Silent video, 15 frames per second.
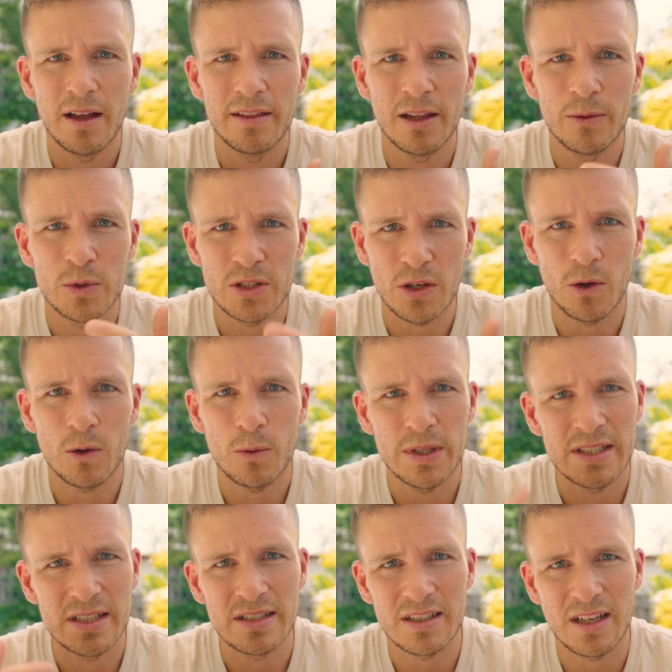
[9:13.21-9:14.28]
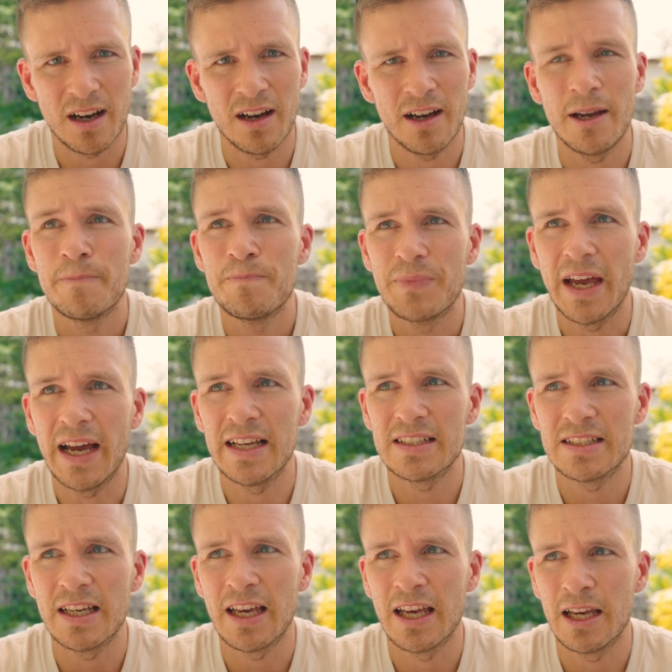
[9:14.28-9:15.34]
there was always this guy
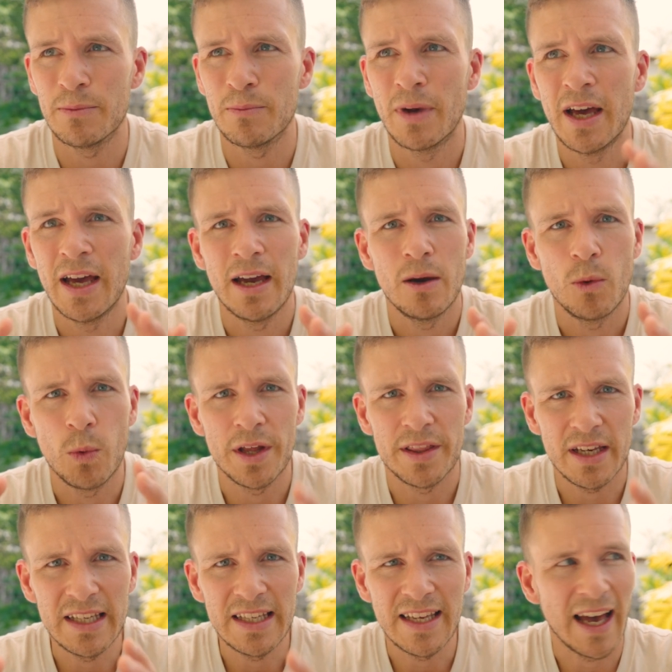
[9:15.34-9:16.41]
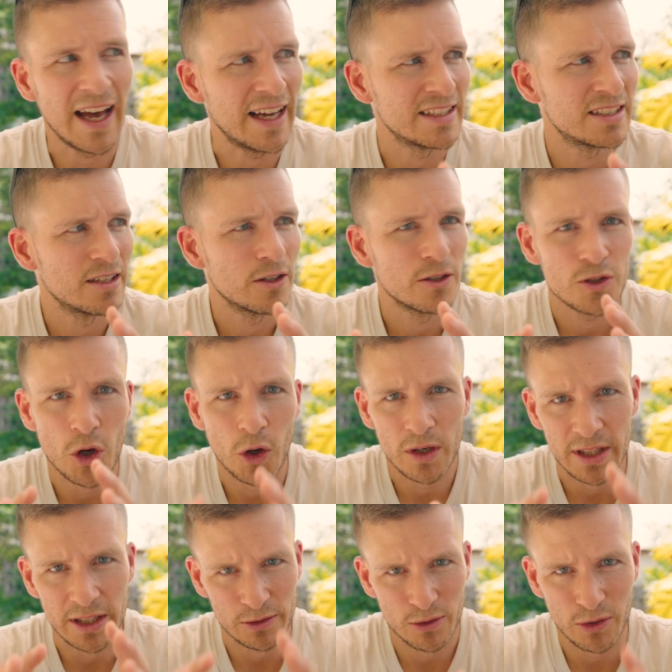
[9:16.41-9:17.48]
asking him whether he had
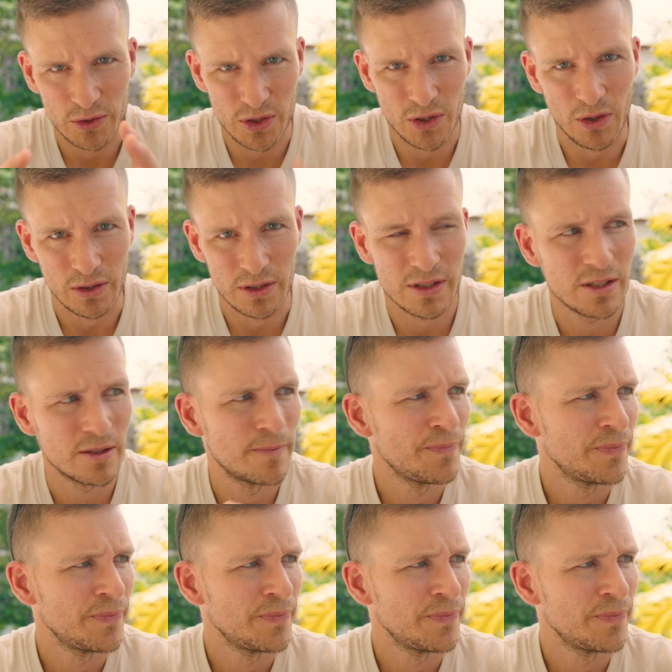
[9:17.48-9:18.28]
chocolate croissants.